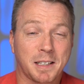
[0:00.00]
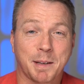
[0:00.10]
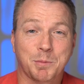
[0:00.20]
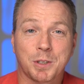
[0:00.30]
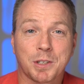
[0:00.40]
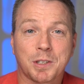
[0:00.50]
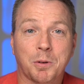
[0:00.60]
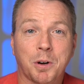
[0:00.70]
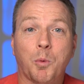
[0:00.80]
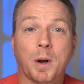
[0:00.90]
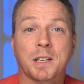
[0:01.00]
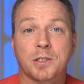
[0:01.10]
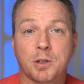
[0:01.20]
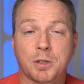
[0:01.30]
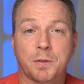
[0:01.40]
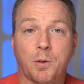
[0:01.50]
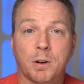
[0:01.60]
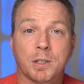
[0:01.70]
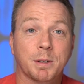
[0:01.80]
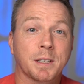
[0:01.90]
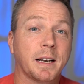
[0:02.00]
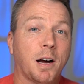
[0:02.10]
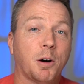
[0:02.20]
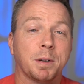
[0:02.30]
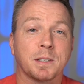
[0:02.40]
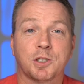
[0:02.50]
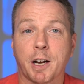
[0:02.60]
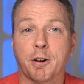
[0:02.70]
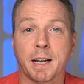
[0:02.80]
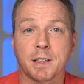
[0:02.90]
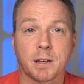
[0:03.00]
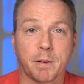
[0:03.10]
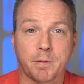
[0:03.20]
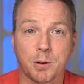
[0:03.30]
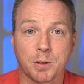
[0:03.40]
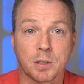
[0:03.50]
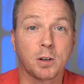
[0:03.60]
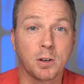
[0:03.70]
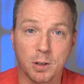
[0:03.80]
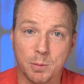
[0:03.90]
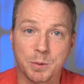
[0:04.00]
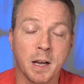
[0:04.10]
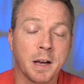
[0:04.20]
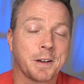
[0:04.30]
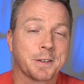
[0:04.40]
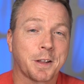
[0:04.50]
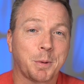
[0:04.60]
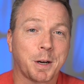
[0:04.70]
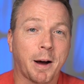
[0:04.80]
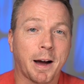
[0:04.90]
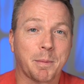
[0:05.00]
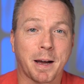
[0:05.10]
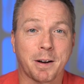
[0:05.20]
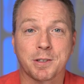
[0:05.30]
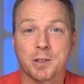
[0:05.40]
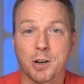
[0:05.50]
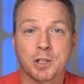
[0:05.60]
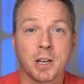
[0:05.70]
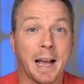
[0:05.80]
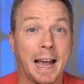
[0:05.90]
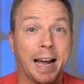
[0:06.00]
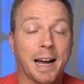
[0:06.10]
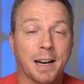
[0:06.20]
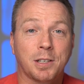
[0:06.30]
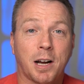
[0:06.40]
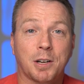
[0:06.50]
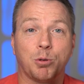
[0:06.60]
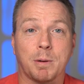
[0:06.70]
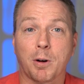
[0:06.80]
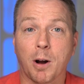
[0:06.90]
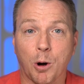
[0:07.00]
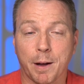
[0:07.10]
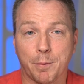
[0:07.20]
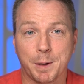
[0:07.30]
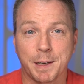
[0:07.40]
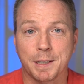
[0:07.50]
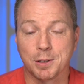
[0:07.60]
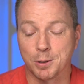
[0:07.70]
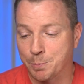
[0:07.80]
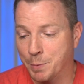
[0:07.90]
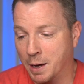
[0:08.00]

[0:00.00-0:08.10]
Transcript: of times we just don't know what to search for. So it's going to help us generate some of those terms so that we know how to better search and how to talk to a pro if we need to.